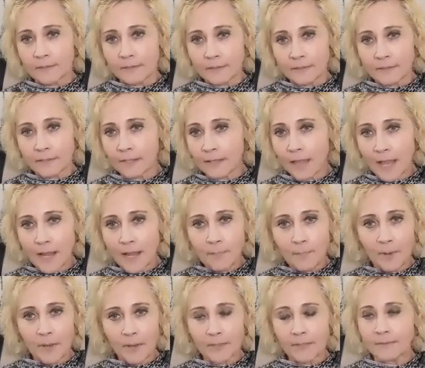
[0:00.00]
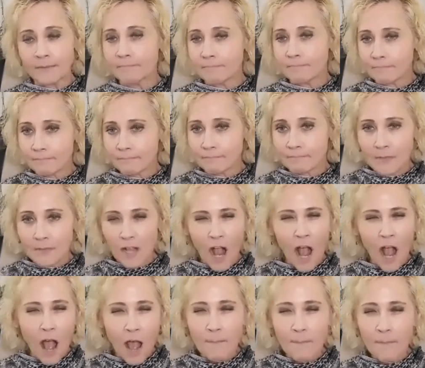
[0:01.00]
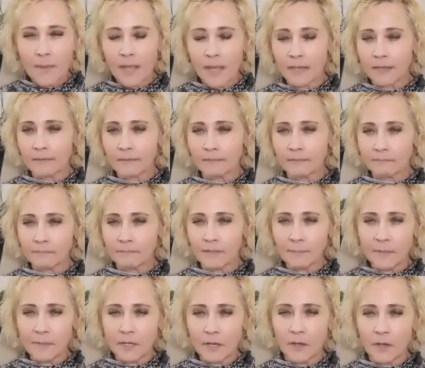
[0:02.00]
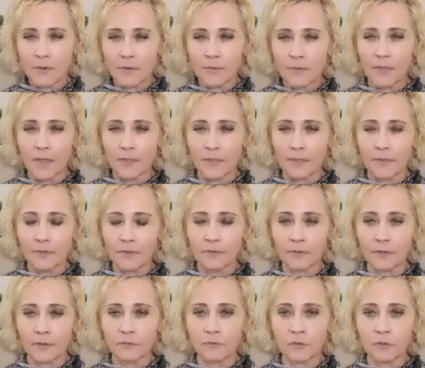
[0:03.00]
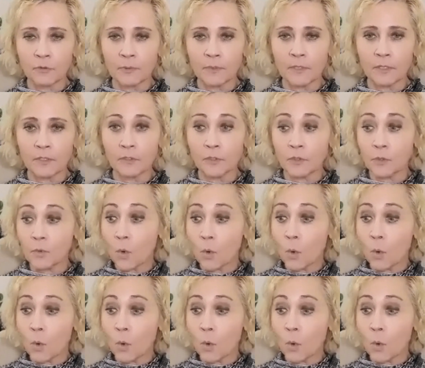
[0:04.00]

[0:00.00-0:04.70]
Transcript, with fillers: The like button, comment. Let me know that this is contributing to you,